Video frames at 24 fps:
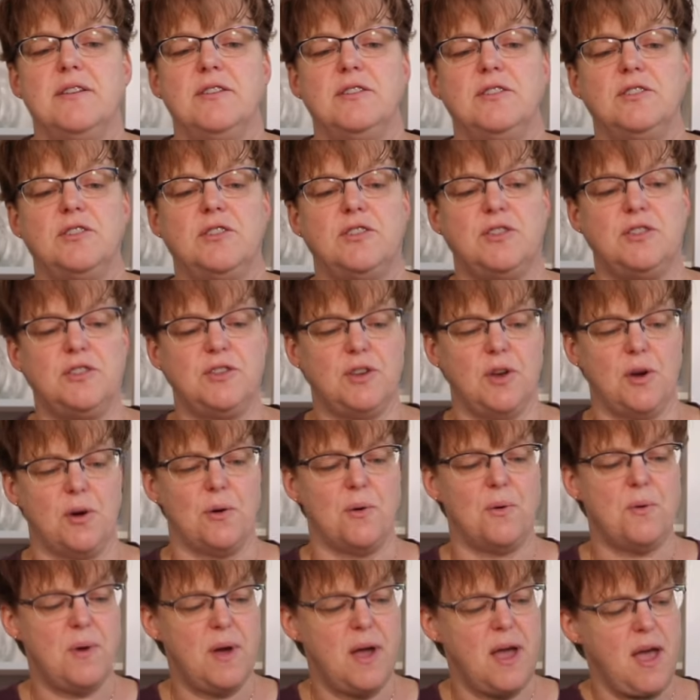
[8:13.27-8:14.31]

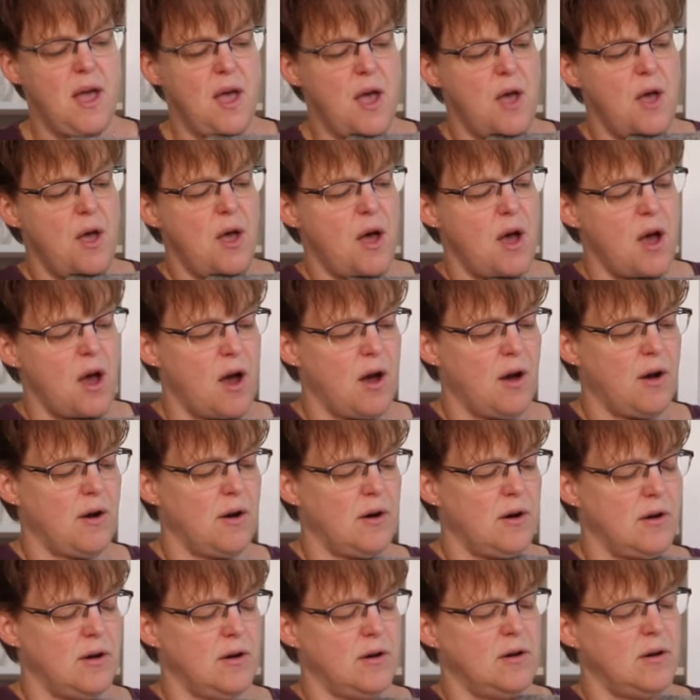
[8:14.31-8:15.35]
So
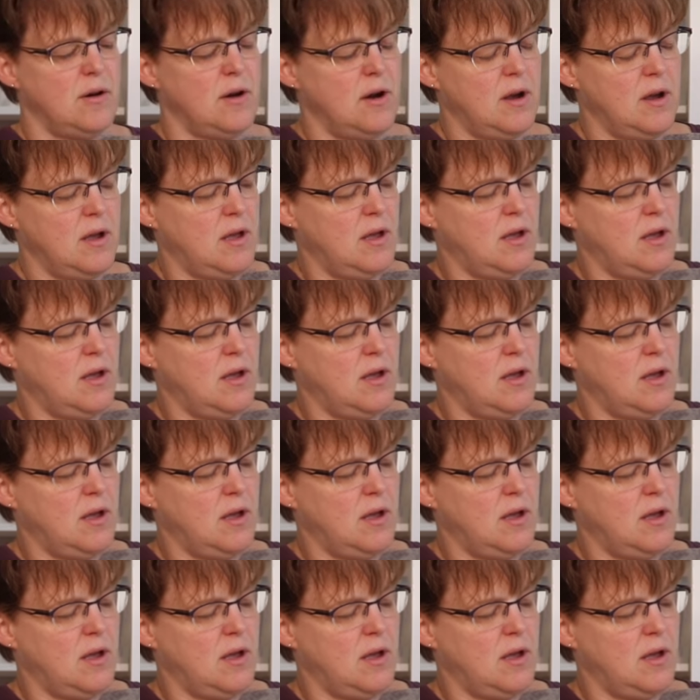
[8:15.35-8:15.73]
our